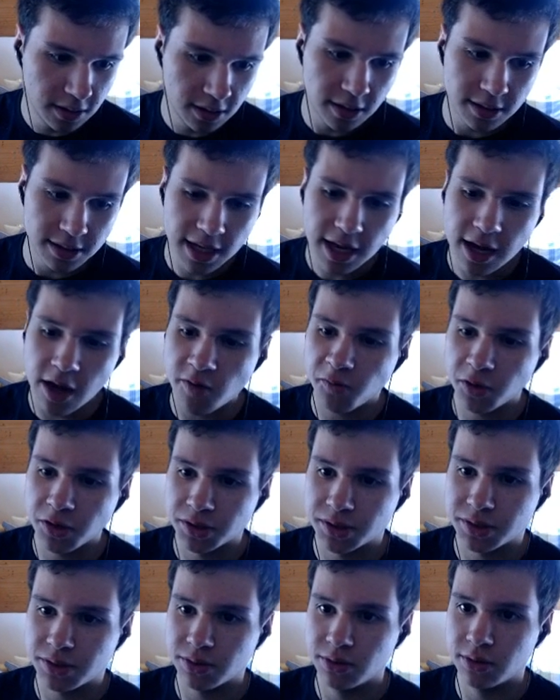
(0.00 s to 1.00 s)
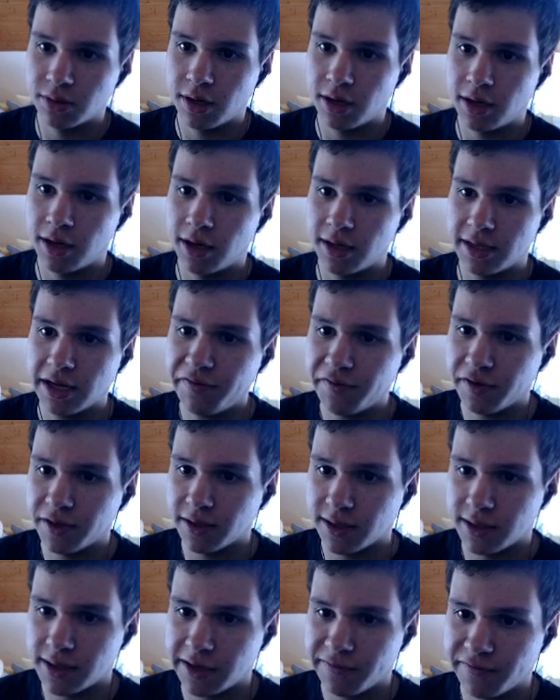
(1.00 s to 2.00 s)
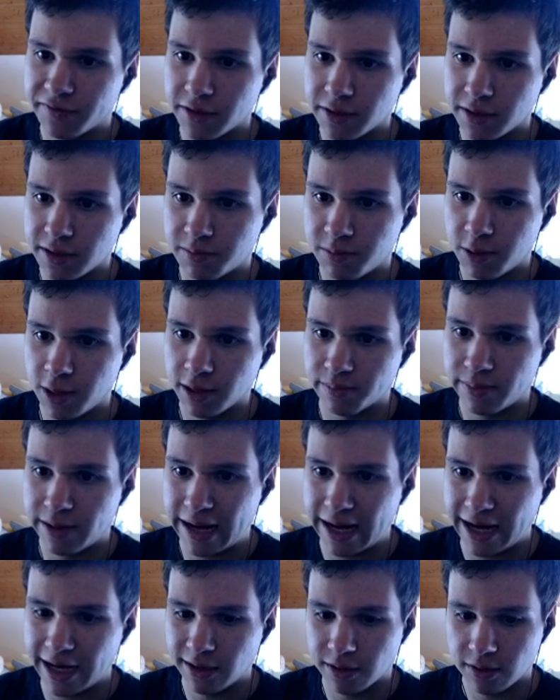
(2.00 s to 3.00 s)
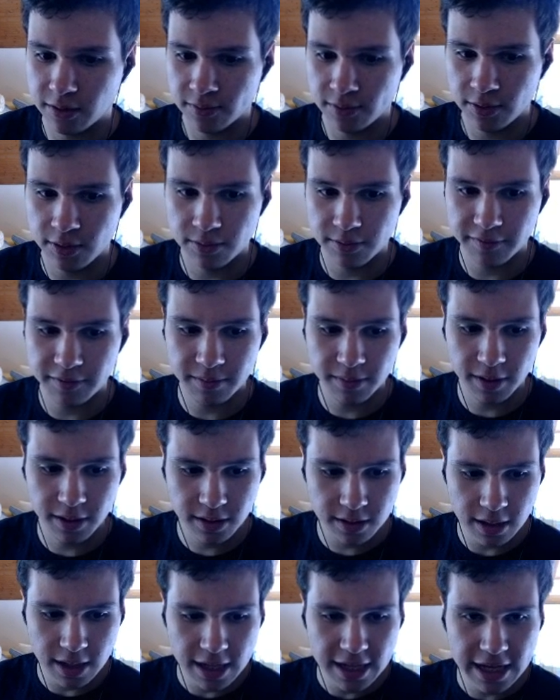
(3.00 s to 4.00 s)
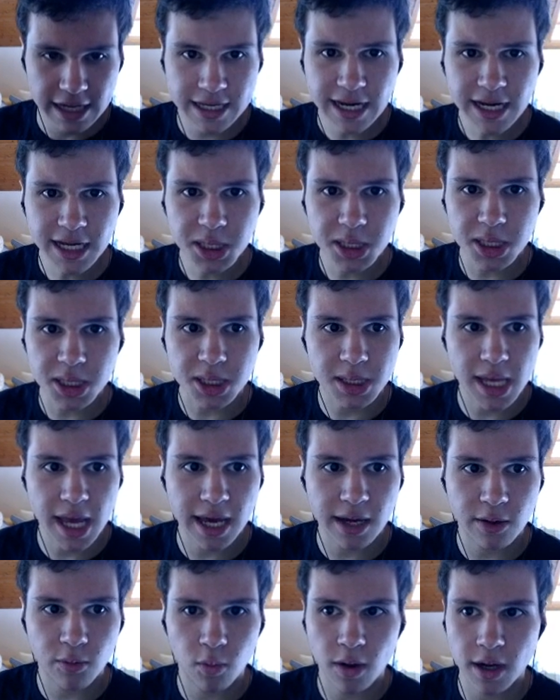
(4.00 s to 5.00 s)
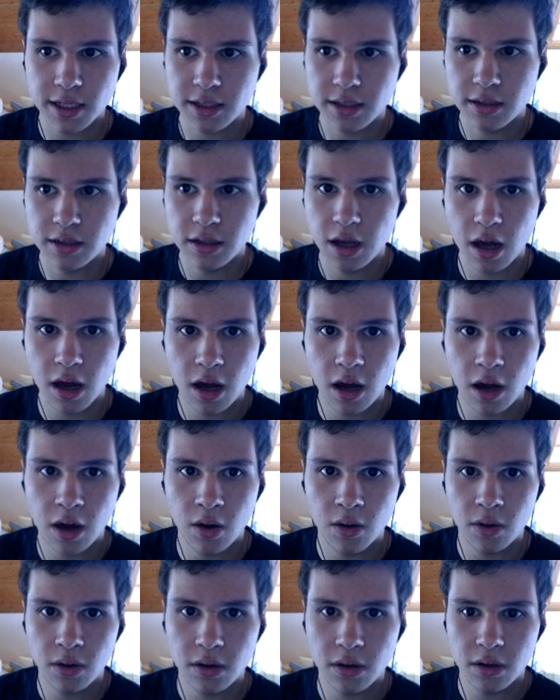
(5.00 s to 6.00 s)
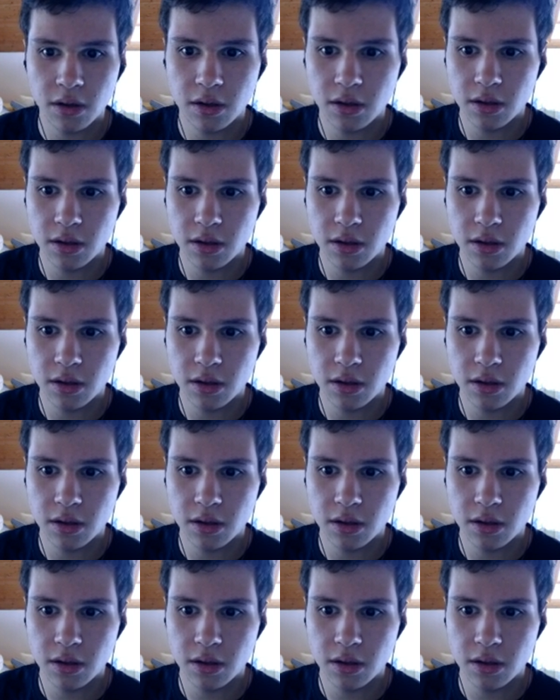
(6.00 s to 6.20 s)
yeah, I want to uh, definitely definitely like play around with him. I I can actually check right now.